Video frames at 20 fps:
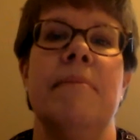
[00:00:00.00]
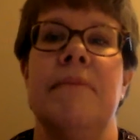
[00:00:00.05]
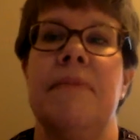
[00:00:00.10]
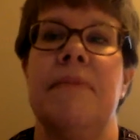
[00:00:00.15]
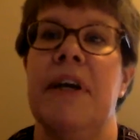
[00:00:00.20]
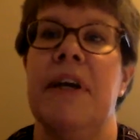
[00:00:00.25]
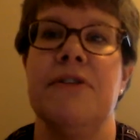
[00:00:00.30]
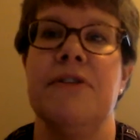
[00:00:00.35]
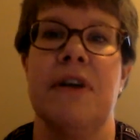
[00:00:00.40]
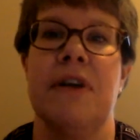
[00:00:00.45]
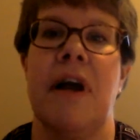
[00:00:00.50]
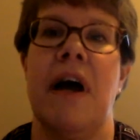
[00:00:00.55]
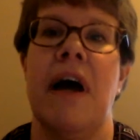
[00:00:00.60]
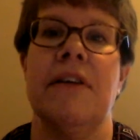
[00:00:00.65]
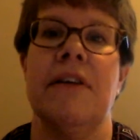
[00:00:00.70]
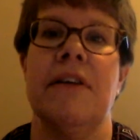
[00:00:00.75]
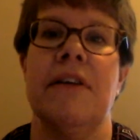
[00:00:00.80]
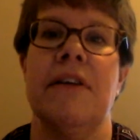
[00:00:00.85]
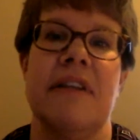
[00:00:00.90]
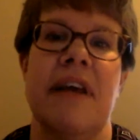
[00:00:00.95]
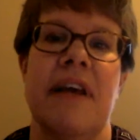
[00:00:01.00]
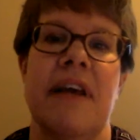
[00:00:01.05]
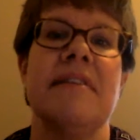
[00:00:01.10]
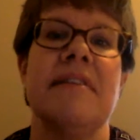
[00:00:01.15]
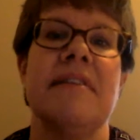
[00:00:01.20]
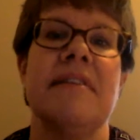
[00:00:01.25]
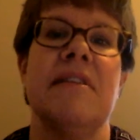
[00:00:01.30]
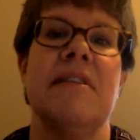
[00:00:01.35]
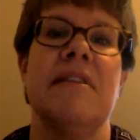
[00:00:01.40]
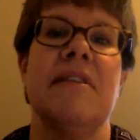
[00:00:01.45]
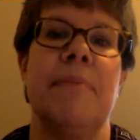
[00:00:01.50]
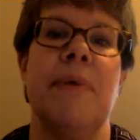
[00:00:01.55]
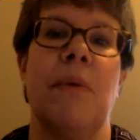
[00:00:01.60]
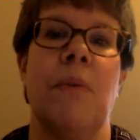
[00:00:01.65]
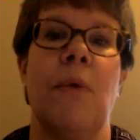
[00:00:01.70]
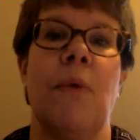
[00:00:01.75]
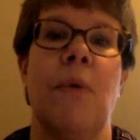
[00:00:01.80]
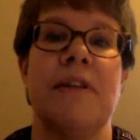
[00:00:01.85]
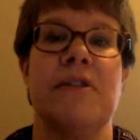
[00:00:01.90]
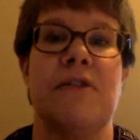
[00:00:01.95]
There's the college's estimate,
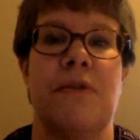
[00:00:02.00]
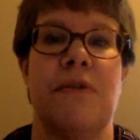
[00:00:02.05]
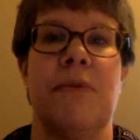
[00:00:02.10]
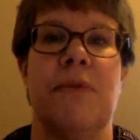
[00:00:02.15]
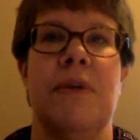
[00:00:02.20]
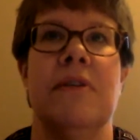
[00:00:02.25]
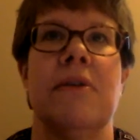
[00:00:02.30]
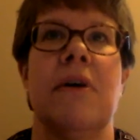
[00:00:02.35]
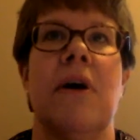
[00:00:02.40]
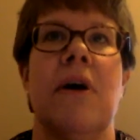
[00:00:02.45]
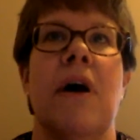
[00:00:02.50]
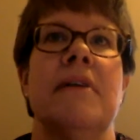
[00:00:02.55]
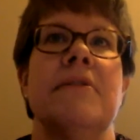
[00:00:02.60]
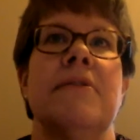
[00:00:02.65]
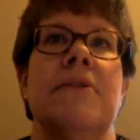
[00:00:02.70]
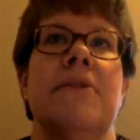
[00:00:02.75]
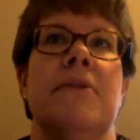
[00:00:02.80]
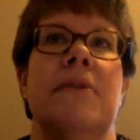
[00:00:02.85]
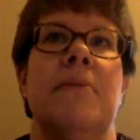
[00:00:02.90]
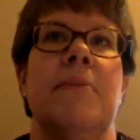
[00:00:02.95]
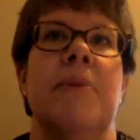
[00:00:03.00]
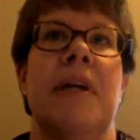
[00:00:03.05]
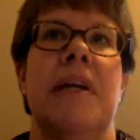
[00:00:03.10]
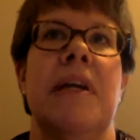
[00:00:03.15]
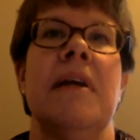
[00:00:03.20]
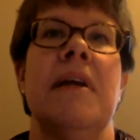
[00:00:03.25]
but what's the real cost going to be?